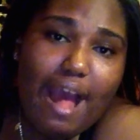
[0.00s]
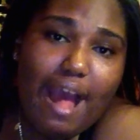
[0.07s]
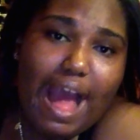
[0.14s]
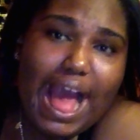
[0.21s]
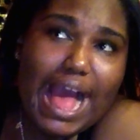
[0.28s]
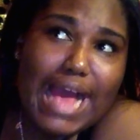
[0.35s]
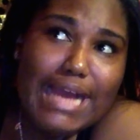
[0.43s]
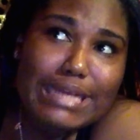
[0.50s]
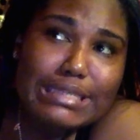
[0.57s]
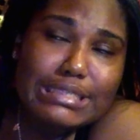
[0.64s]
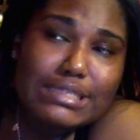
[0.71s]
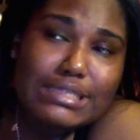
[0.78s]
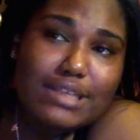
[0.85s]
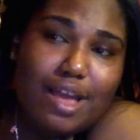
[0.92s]

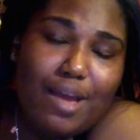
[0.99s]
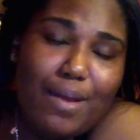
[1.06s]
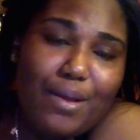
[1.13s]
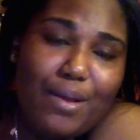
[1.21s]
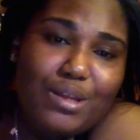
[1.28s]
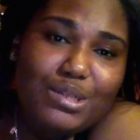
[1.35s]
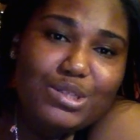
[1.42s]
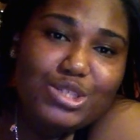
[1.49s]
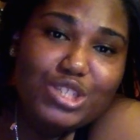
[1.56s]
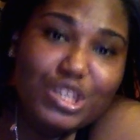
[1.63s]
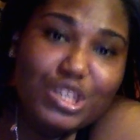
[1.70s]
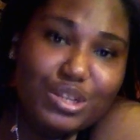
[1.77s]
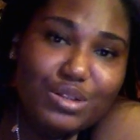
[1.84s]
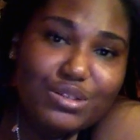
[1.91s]
And
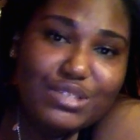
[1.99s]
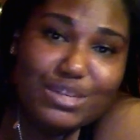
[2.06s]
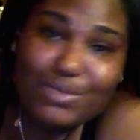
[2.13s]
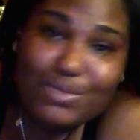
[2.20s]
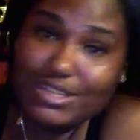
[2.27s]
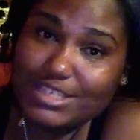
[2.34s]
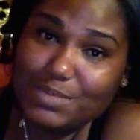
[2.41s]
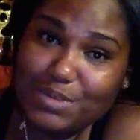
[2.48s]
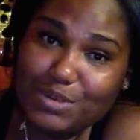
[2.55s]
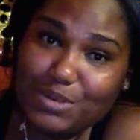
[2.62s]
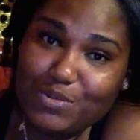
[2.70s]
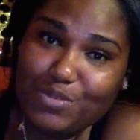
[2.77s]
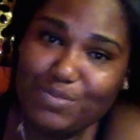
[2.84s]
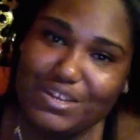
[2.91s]
Jill didn't want to sleep in
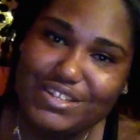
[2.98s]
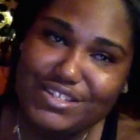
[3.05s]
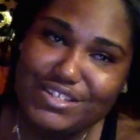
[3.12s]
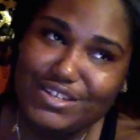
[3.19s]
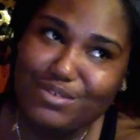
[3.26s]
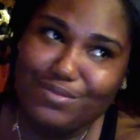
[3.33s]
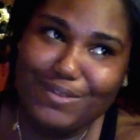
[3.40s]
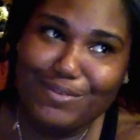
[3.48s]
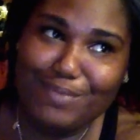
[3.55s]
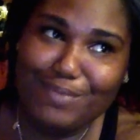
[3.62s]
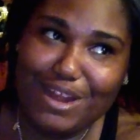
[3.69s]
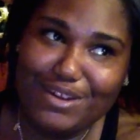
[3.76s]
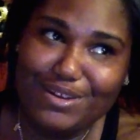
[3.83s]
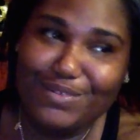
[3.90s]
her room because they knew they
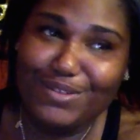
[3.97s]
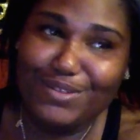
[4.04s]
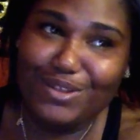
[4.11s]
reminded her of